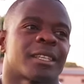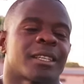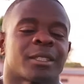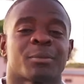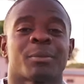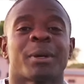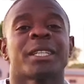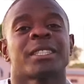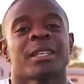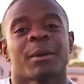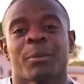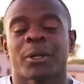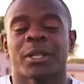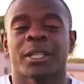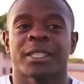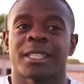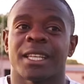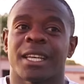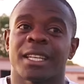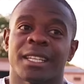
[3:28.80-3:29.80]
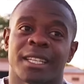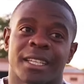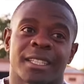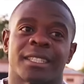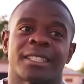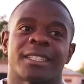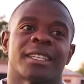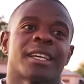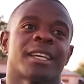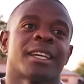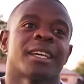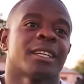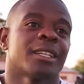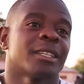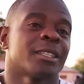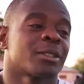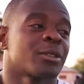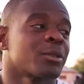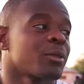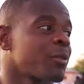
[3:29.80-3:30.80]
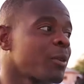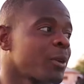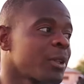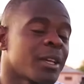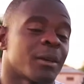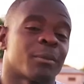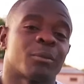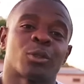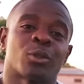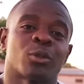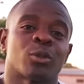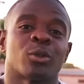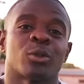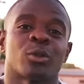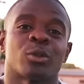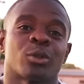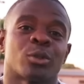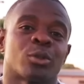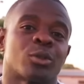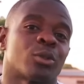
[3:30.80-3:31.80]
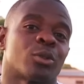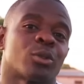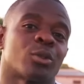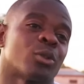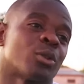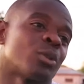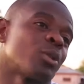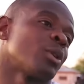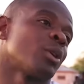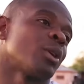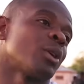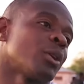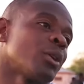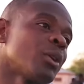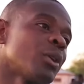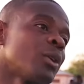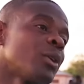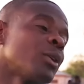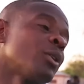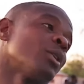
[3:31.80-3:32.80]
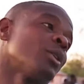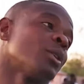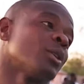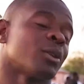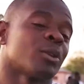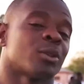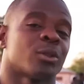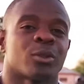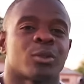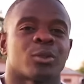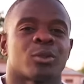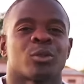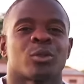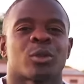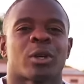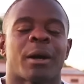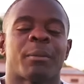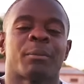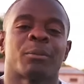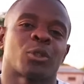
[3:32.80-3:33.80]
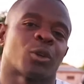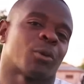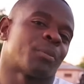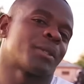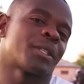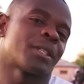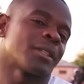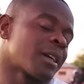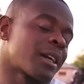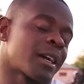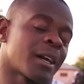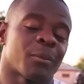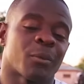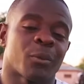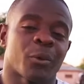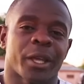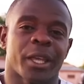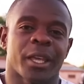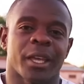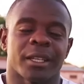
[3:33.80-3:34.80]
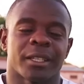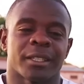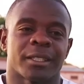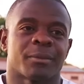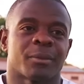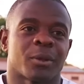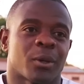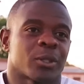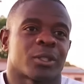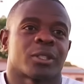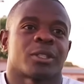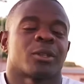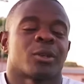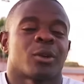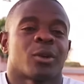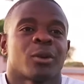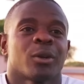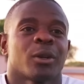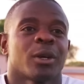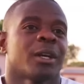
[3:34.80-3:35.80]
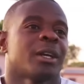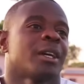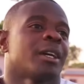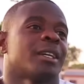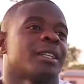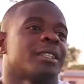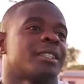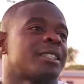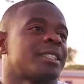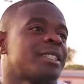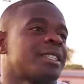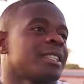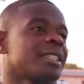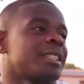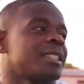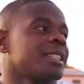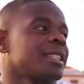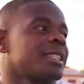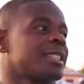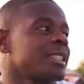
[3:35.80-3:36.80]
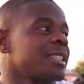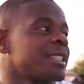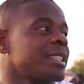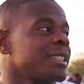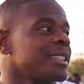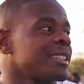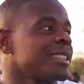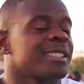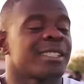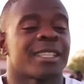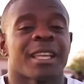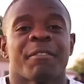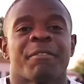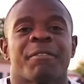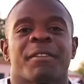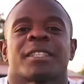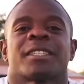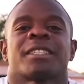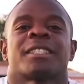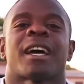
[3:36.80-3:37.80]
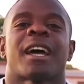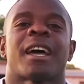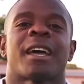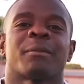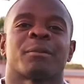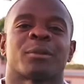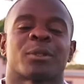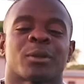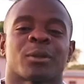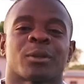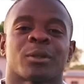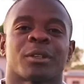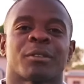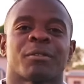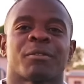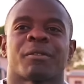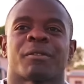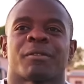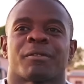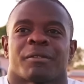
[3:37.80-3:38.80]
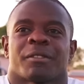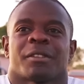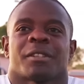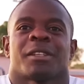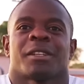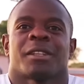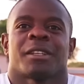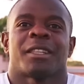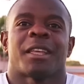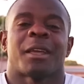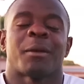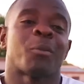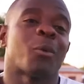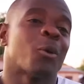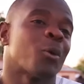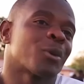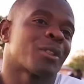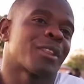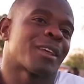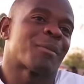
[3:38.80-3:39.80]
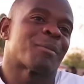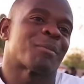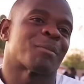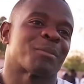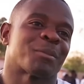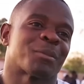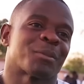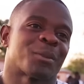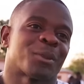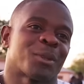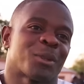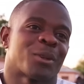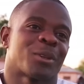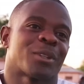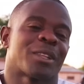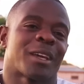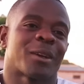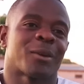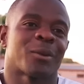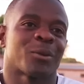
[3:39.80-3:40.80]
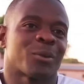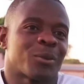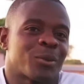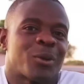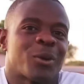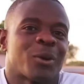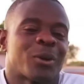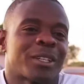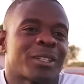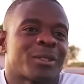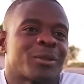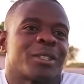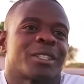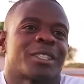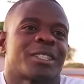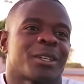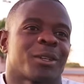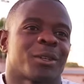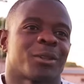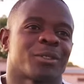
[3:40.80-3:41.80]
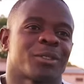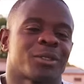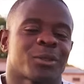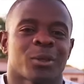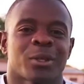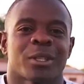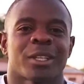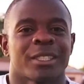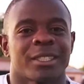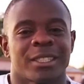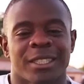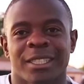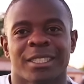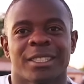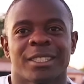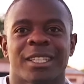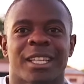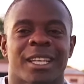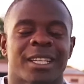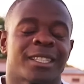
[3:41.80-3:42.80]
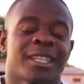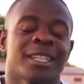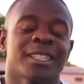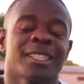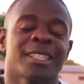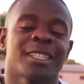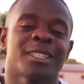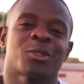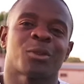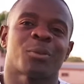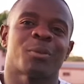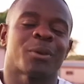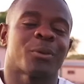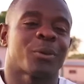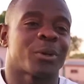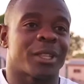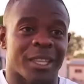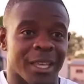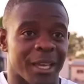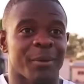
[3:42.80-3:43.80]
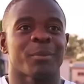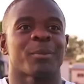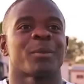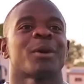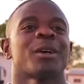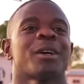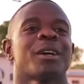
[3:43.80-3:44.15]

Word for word: as much support as they need for them to to to, to to, to, come tops come weekend because you know it's, it's, it's, it's their first time so if they boo them you know they will go into the shell so they just they just need to be with them